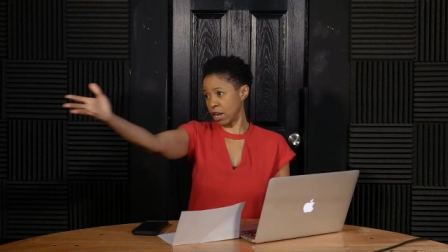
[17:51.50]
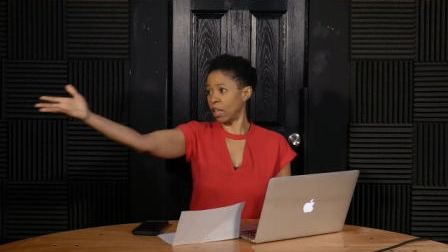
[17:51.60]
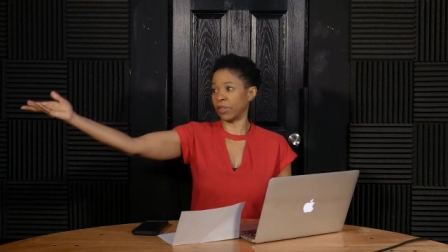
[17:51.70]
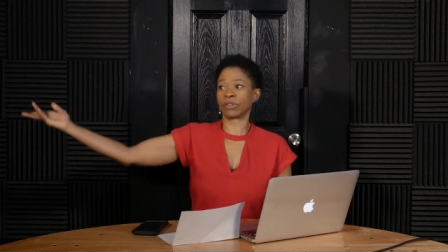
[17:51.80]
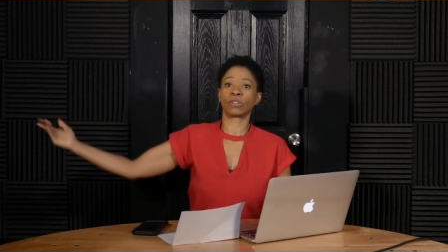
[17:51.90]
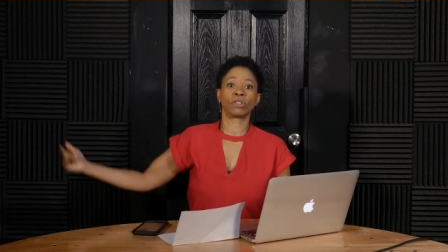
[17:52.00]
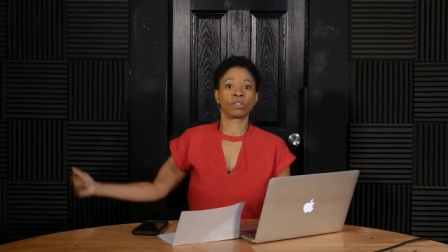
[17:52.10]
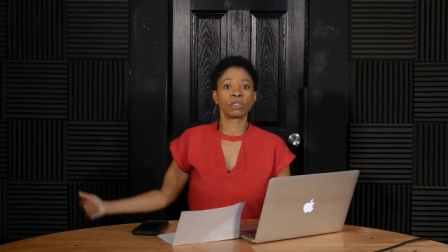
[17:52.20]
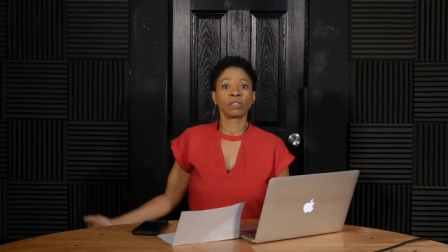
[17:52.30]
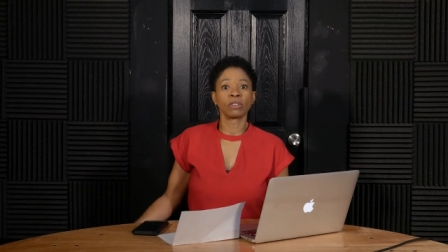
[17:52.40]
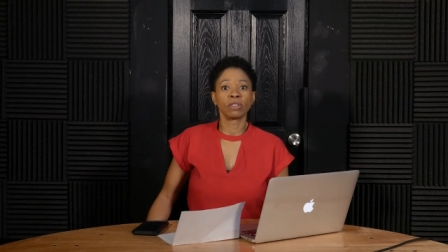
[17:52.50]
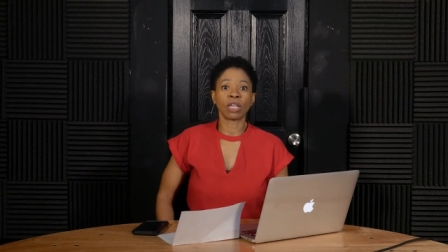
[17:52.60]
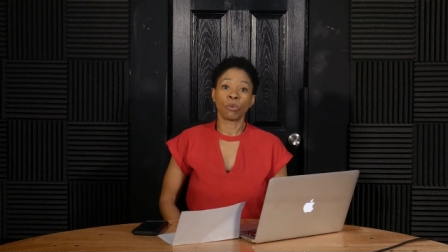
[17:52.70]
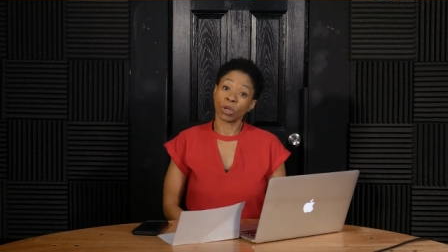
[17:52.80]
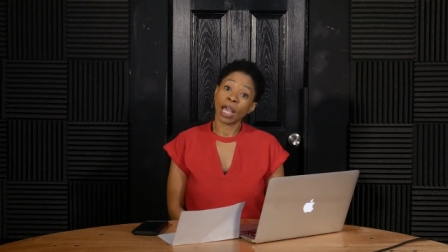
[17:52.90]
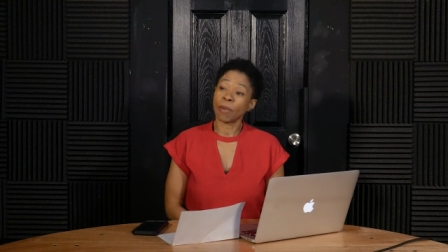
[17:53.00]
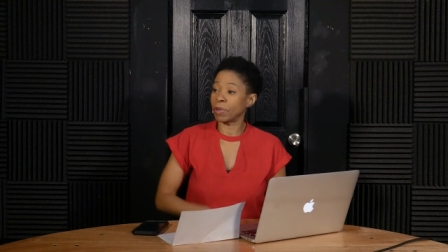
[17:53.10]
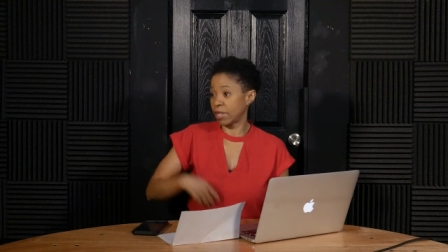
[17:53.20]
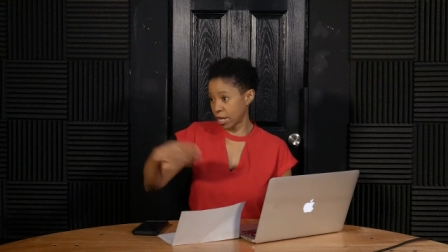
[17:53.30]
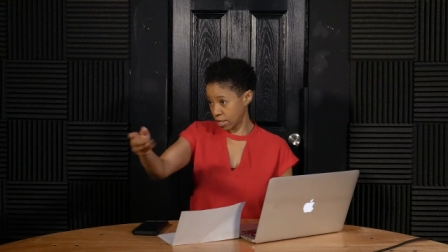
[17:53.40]
others that we're
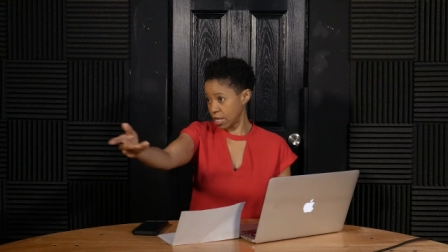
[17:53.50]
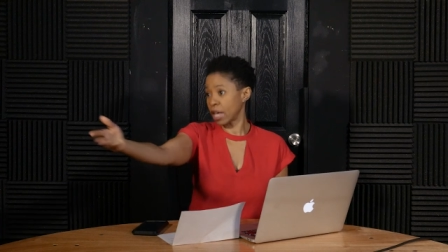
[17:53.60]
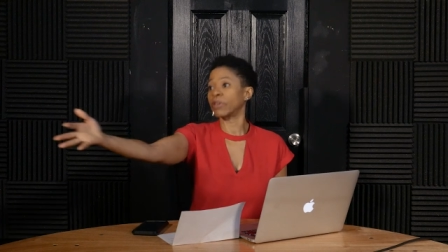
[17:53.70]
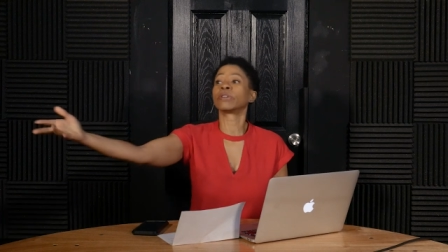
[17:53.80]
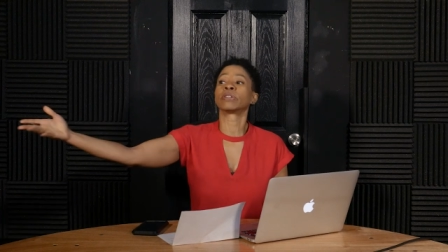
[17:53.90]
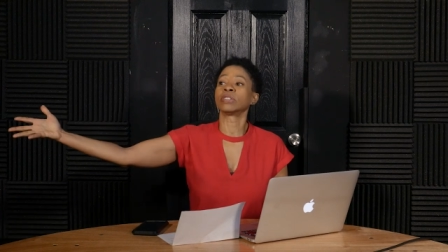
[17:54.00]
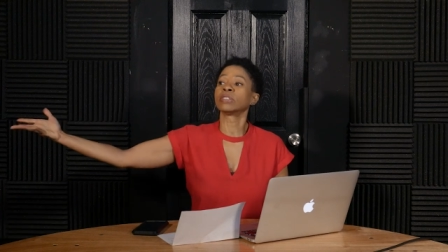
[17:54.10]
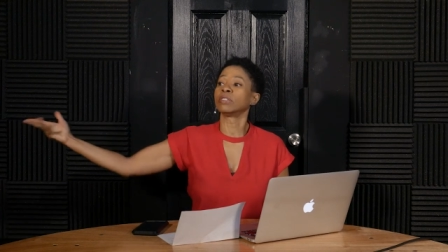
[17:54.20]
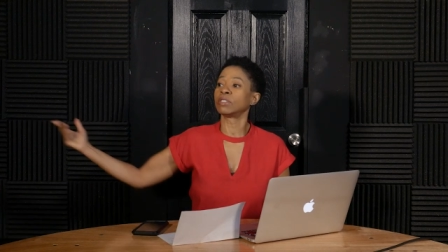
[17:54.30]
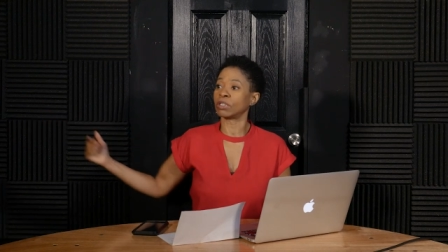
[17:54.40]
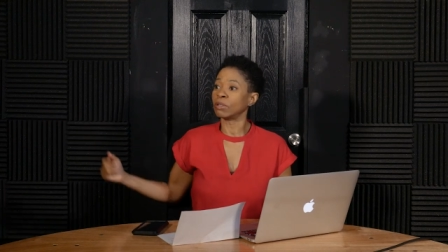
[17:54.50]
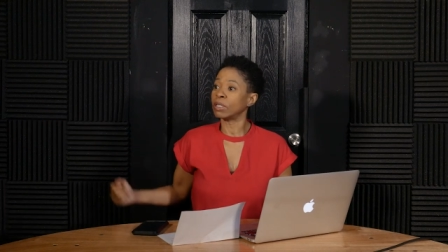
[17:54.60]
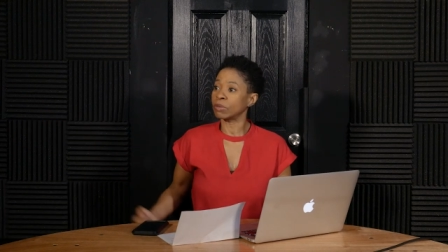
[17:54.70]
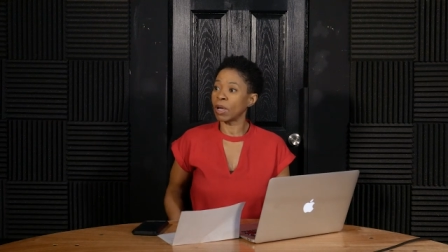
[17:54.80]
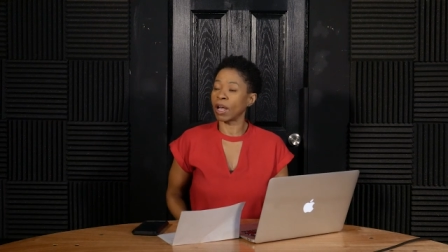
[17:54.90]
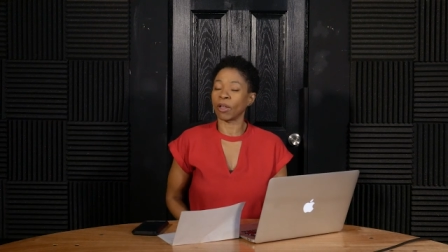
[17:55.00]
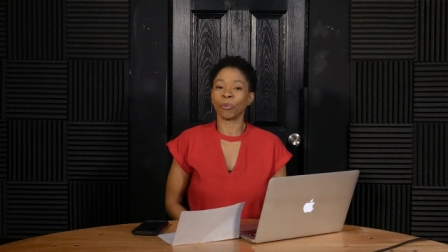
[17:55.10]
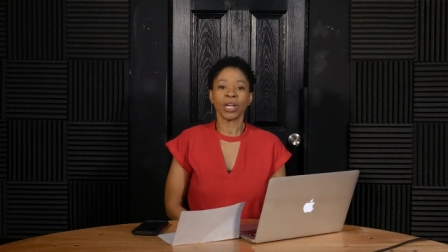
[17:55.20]
happy that the others listens to as well.